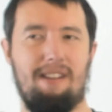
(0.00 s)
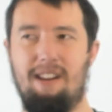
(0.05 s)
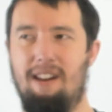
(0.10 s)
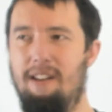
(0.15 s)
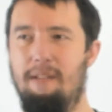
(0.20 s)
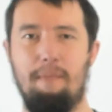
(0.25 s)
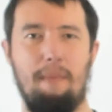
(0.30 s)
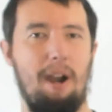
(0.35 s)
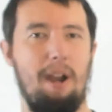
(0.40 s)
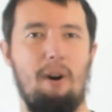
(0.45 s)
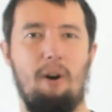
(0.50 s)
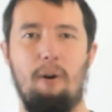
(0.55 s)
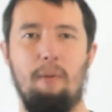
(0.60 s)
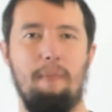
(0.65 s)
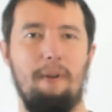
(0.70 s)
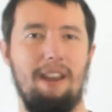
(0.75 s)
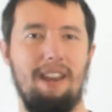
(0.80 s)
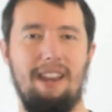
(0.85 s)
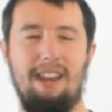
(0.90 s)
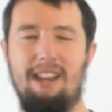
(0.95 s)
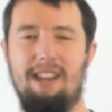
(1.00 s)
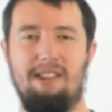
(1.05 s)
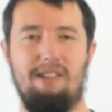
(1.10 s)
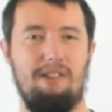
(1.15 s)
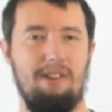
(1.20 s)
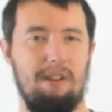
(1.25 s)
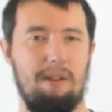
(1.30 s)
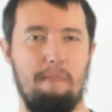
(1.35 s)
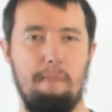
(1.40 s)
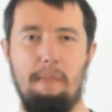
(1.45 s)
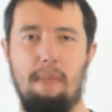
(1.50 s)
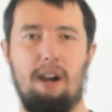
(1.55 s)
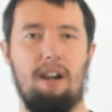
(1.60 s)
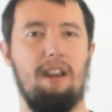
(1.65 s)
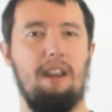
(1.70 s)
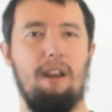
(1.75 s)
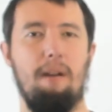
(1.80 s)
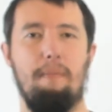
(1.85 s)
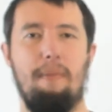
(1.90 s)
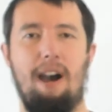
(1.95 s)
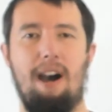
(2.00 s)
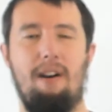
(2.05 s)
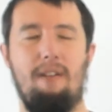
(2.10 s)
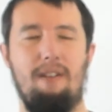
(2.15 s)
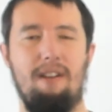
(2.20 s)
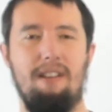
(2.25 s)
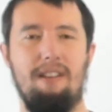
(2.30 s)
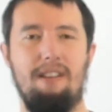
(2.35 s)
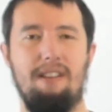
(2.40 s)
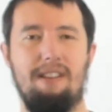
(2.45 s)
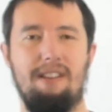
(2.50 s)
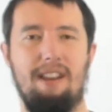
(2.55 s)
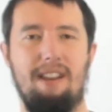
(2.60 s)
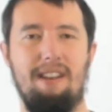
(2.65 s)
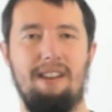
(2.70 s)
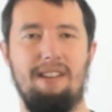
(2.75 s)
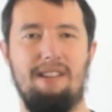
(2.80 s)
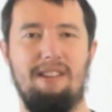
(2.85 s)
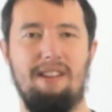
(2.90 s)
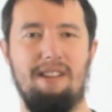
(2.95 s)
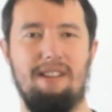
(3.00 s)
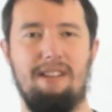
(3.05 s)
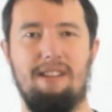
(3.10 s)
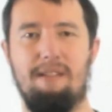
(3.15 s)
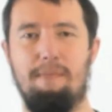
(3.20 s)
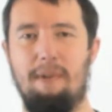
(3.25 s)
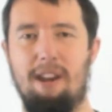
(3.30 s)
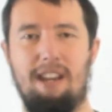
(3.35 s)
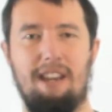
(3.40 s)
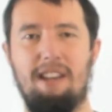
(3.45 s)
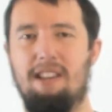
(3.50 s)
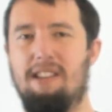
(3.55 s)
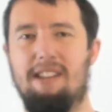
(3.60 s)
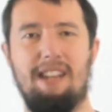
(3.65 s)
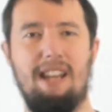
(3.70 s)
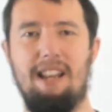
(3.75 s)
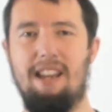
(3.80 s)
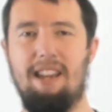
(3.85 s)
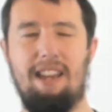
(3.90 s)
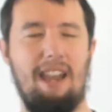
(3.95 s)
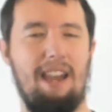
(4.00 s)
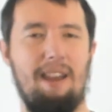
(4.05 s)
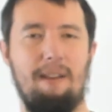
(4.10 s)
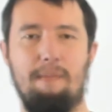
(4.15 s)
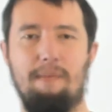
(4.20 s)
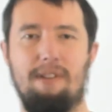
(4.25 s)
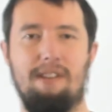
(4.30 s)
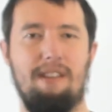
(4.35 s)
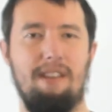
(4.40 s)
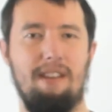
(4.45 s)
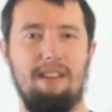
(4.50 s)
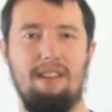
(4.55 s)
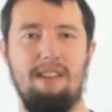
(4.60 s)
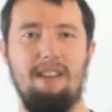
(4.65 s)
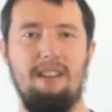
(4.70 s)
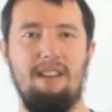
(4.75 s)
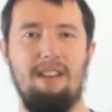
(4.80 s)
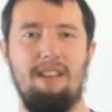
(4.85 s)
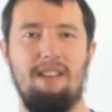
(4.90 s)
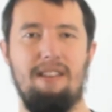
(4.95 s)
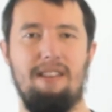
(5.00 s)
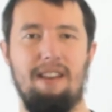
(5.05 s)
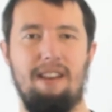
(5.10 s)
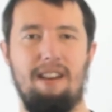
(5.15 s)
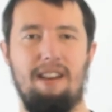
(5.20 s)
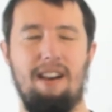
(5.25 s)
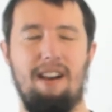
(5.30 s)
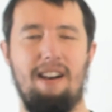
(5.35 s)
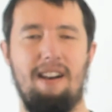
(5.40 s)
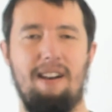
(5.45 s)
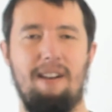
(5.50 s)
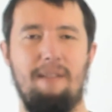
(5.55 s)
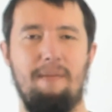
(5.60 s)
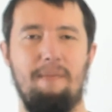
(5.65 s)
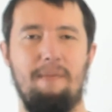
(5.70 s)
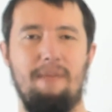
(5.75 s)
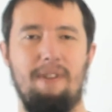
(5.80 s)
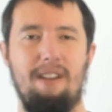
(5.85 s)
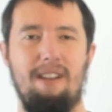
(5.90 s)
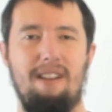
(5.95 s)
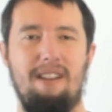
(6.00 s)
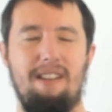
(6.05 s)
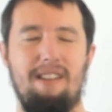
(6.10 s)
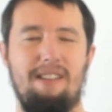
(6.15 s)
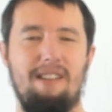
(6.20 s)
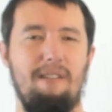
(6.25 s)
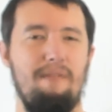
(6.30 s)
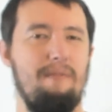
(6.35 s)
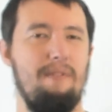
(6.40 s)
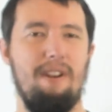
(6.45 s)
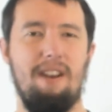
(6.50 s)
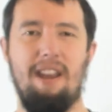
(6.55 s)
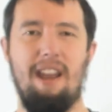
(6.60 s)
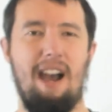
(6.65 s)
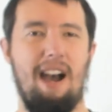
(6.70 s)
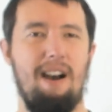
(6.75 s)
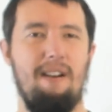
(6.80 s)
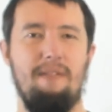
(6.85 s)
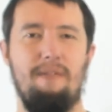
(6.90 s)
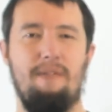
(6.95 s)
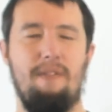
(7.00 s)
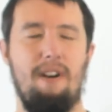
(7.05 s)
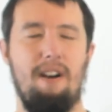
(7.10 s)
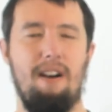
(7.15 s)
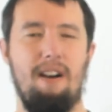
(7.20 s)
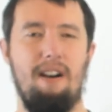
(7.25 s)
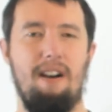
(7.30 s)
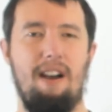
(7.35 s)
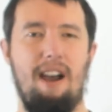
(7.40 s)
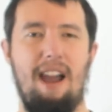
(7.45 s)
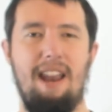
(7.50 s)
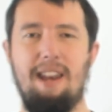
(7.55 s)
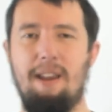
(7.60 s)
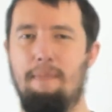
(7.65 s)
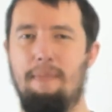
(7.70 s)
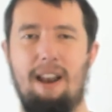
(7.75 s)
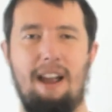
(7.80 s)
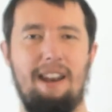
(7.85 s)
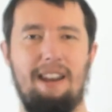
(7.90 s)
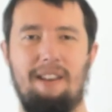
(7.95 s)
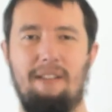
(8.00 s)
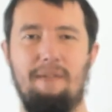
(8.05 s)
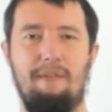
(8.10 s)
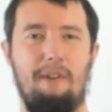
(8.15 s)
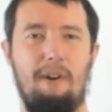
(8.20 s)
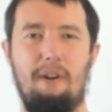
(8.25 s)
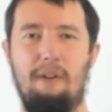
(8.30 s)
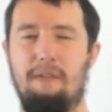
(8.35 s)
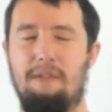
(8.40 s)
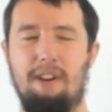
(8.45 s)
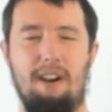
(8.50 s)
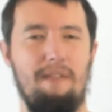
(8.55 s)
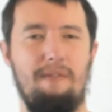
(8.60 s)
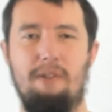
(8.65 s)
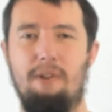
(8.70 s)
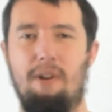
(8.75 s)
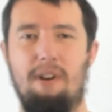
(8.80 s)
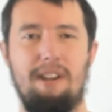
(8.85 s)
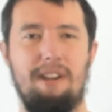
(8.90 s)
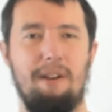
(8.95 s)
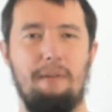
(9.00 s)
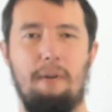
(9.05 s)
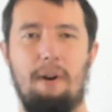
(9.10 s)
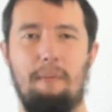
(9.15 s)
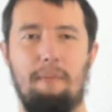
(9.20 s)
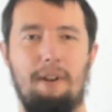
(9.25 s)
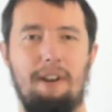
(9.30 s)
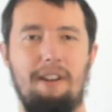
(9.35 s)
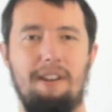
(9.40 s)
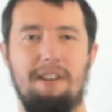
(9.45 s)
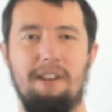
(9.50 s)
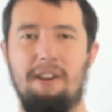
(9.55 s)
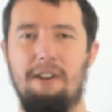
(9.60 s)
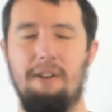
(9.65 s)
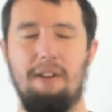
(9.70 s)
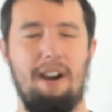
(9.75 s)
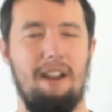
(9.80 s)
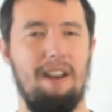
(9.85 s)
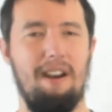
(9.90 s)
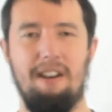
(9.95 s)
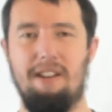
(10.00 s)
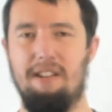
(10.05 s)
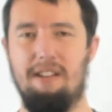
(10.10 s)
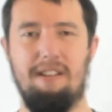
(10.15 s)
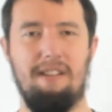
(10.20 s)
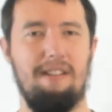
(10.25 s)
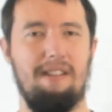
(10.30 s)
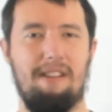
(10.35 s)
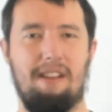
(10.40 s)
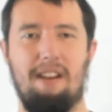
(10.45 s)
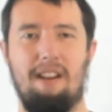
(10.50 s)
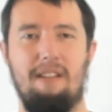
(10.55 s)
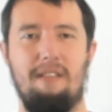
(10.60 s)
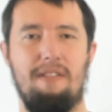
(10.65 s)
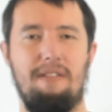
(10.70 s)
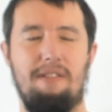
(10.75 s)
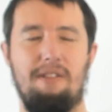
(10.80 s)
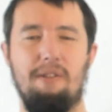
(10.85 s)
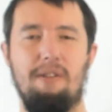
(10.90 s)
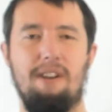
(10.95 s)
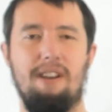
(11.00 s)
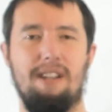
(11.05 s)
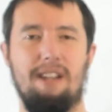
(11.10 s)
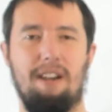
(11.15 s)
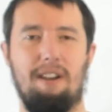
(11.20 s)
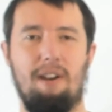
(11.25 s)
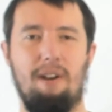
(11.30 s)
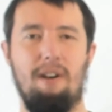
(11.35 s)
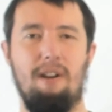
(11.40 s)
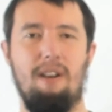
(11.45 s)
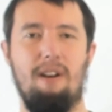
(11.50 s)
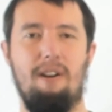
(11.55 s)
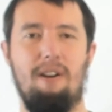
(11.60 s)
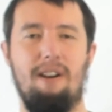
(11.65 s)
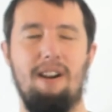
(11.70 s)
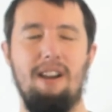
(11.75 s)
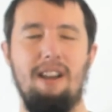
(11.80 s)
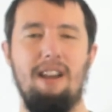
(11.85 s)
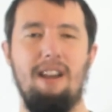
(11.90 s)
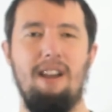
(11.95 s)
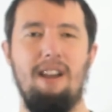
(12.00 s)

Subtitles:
kind of my hobby, is just mucking about and just making silly games that don't really have any planning involved. I have no idea what I'm going to do, and I just kind of do it as I go along.